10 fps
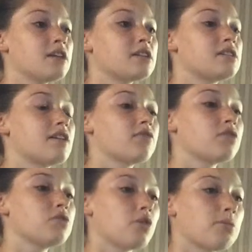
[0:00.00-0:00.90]
to sift
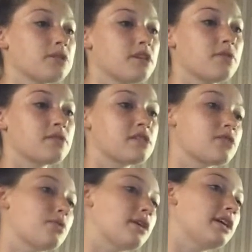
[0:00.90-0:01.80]
through normal
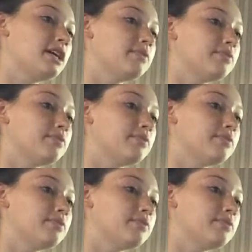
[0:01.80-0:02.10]
sequences quickly.